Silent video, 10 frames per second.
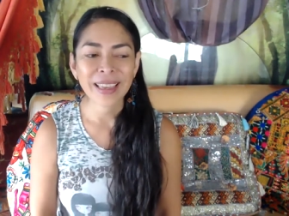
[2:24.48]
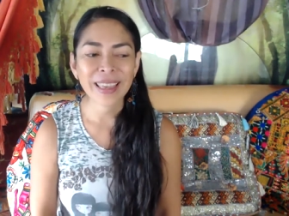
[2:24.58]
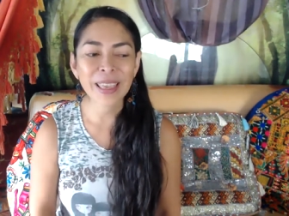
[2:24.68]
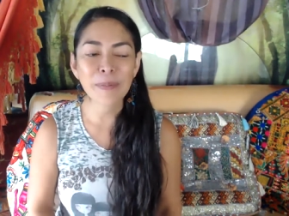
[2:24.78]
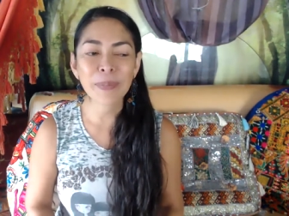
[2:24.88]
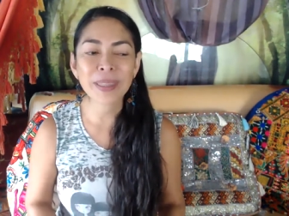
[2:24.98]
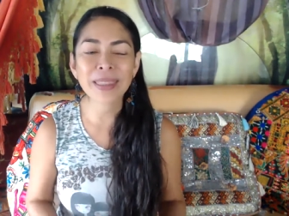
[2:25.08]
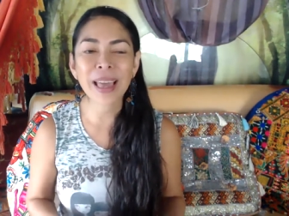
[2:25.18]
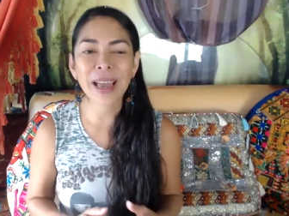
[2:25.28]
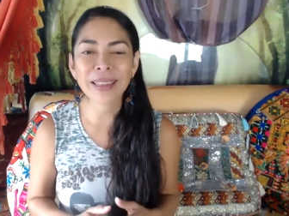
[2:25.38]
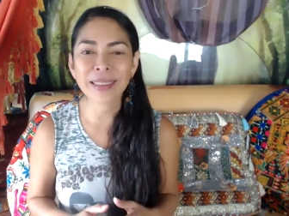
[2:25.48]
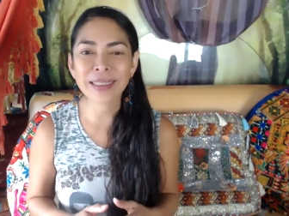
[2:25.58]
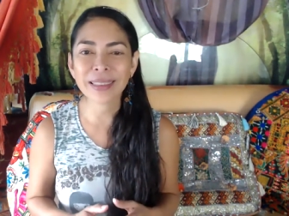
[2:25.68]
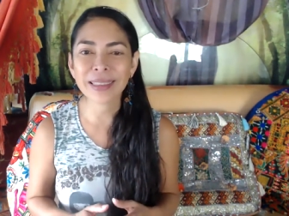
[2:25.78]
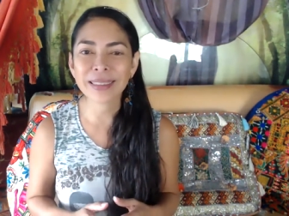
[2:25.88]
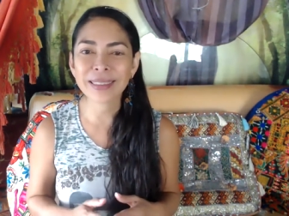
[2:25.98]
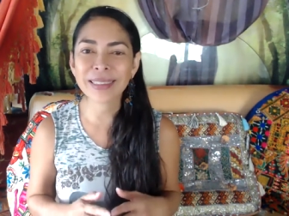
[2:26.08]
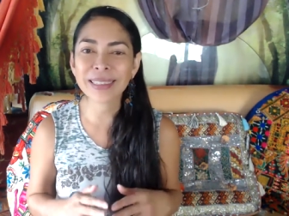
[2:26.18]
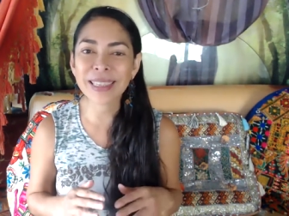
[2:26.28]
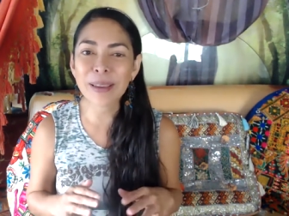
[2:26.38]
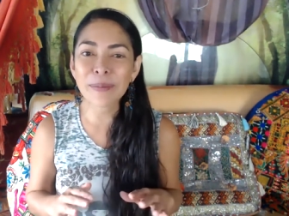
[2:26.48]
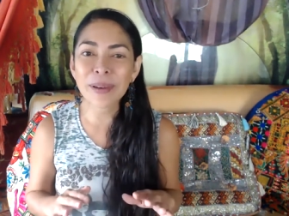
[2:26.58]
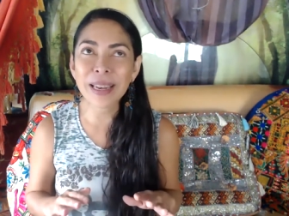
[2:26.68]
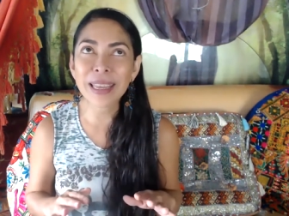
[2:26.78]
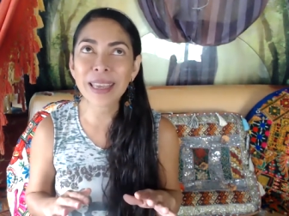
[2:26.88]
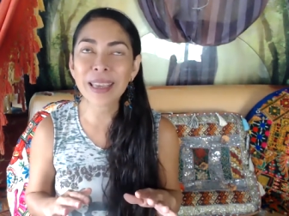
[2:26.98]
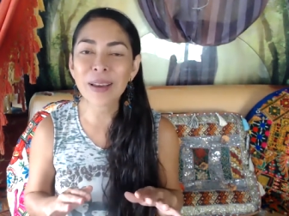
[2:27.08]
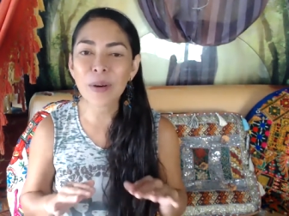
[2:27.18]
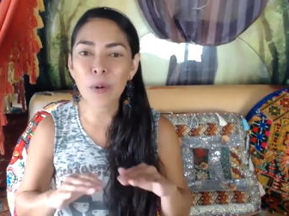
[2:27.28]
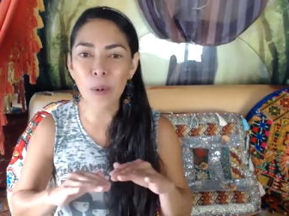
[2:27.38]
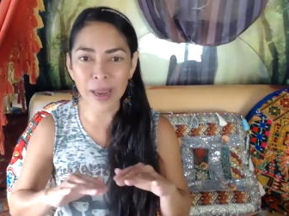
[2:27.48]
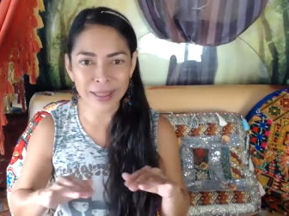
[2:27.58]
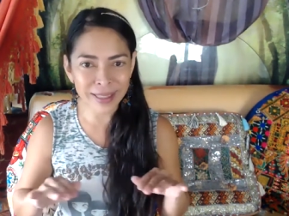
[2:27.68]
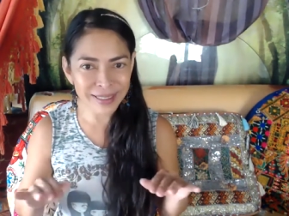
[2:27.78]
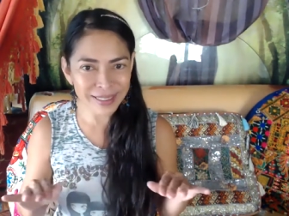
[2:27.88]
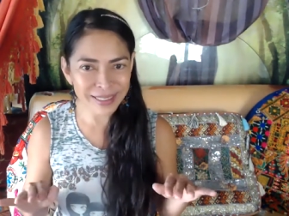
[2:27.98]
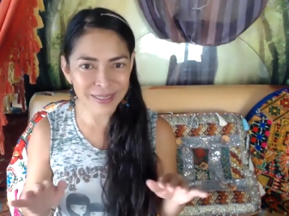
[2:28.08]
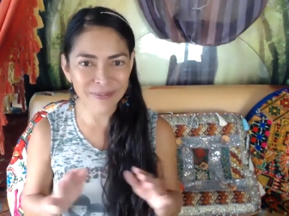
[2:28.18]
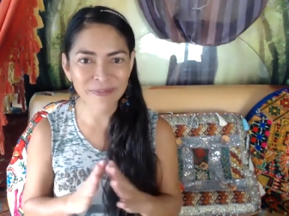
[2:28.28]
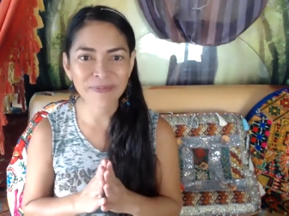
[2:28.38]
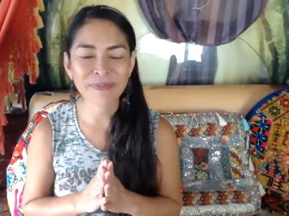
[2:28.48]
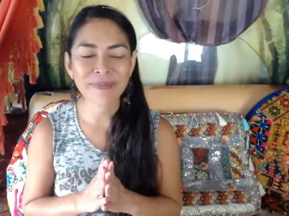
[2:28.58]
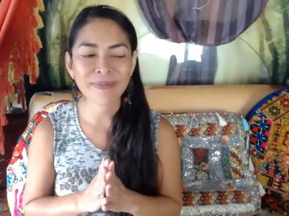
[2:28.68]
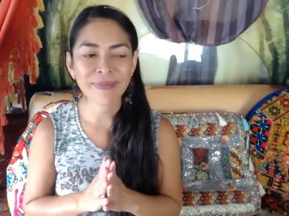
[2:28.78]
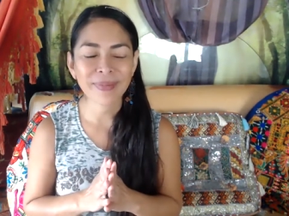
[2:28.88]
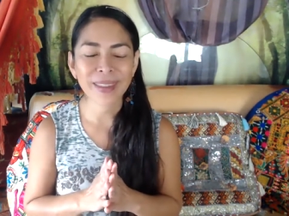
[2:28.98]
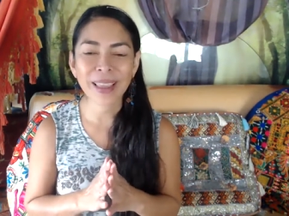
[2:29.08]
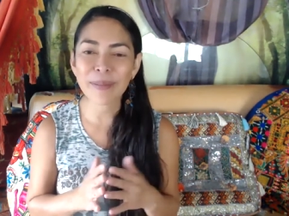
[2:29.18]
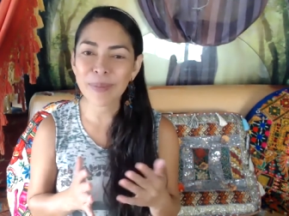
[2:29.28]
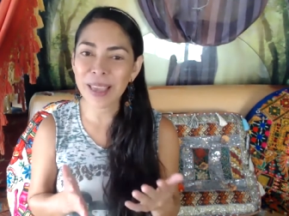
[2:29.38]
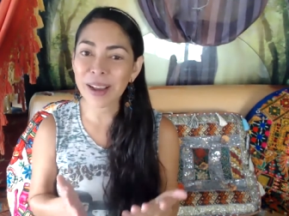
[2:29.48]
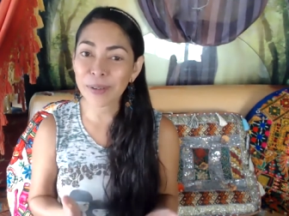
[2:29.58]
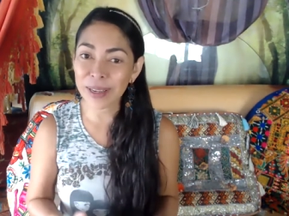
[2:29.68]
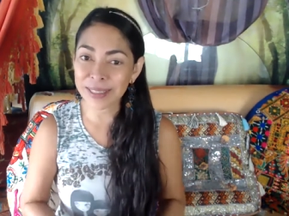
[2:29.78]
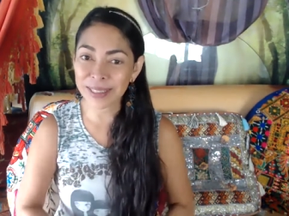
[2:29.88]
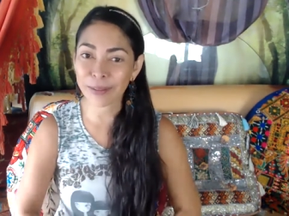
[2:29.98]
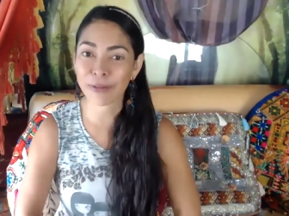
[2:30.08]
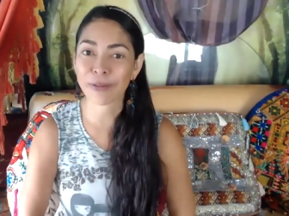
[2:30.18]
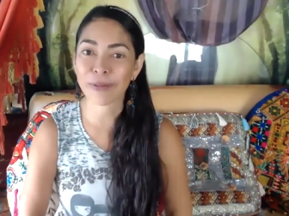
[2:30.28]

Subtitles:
Keeping that seemly quietness can be aggressive.